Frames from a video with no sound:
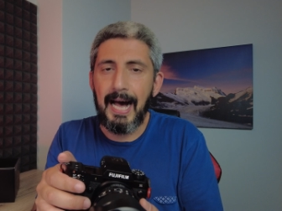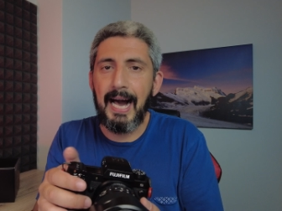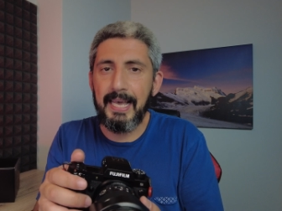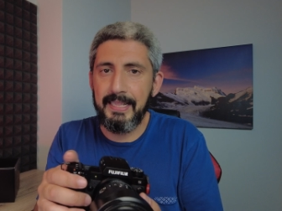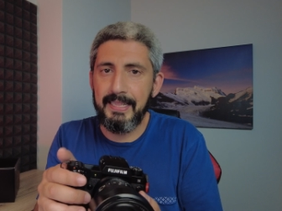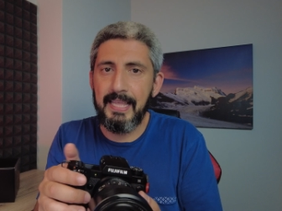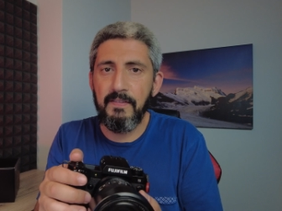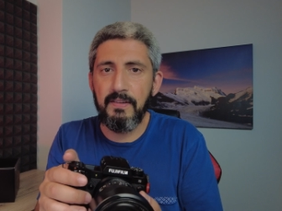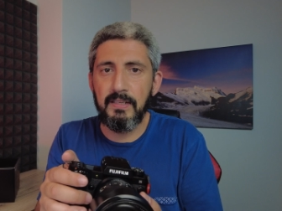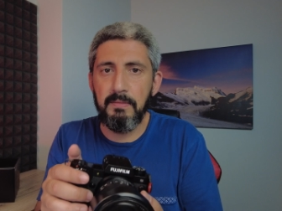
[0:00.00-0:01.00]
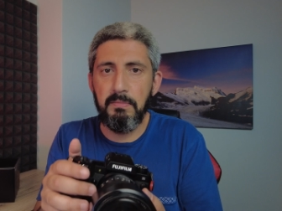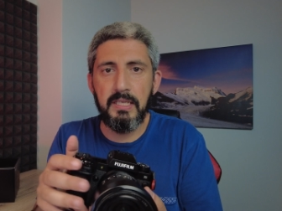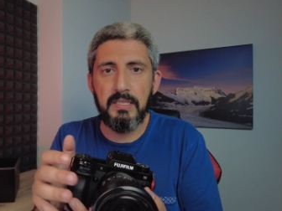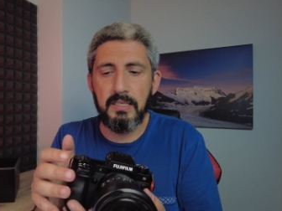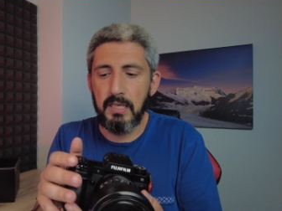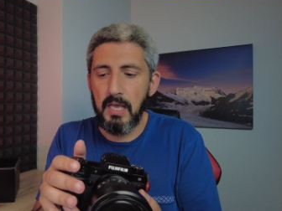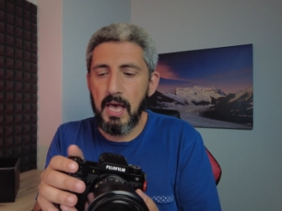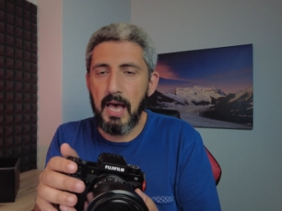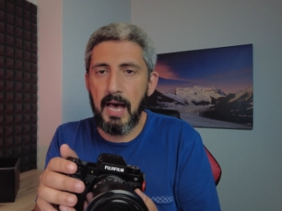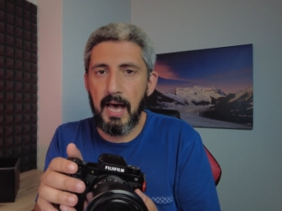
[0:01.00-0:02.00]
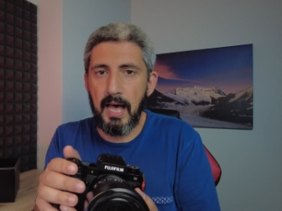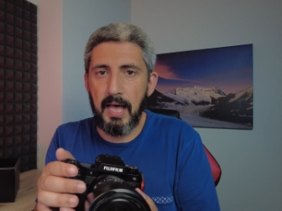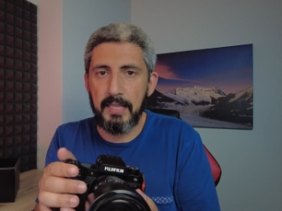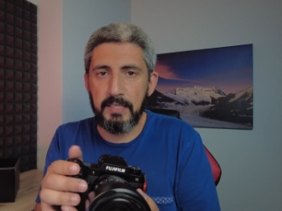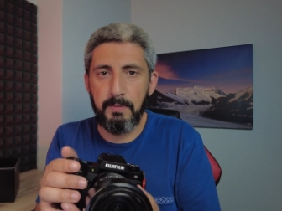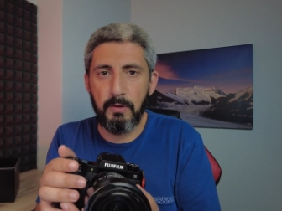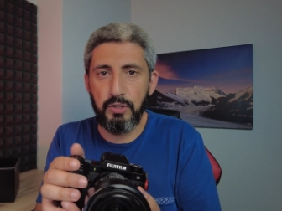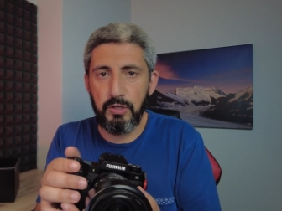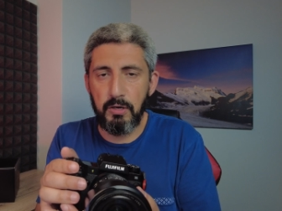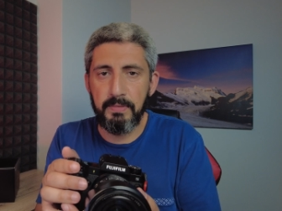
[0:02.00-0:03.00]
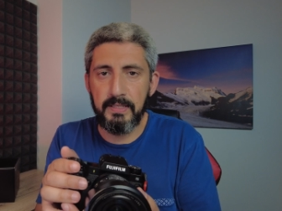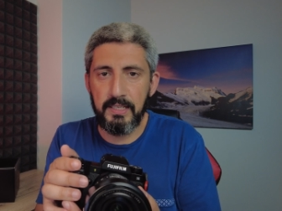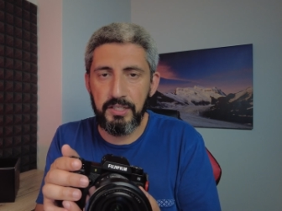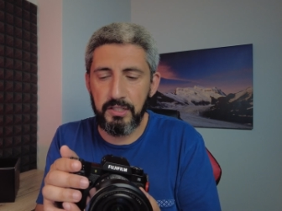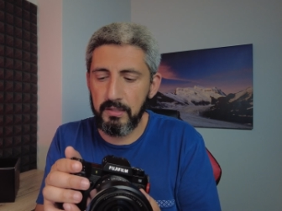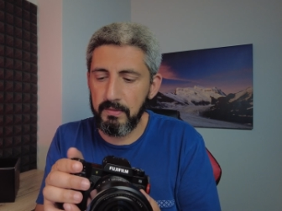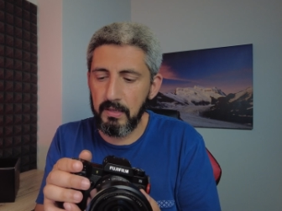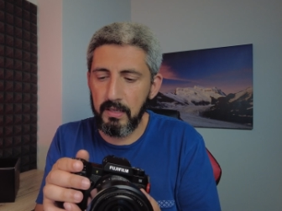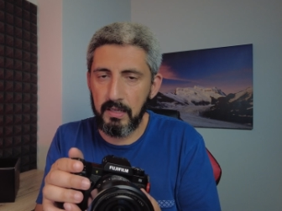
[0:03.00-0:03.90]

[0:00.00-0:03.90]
I definitely miss an exposure compensation